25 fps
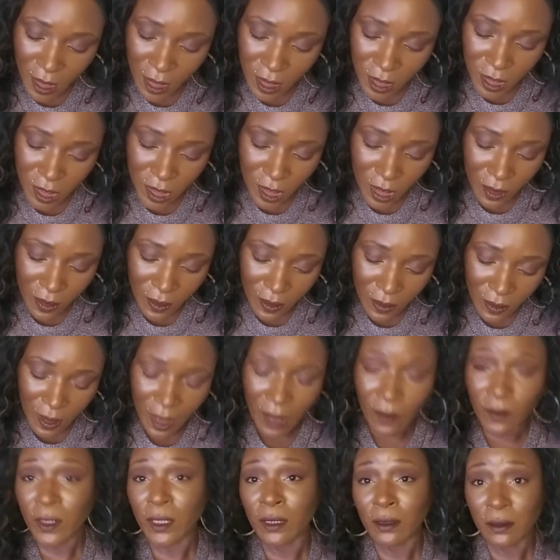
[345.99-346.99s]
So,
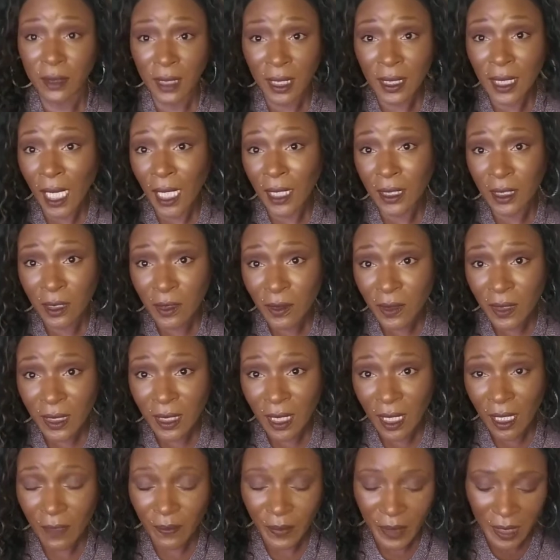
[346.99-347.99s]
uh, well, that I
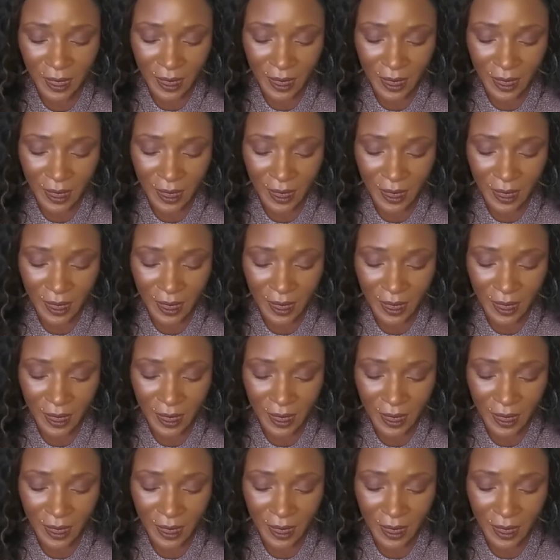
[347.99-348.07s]
used up.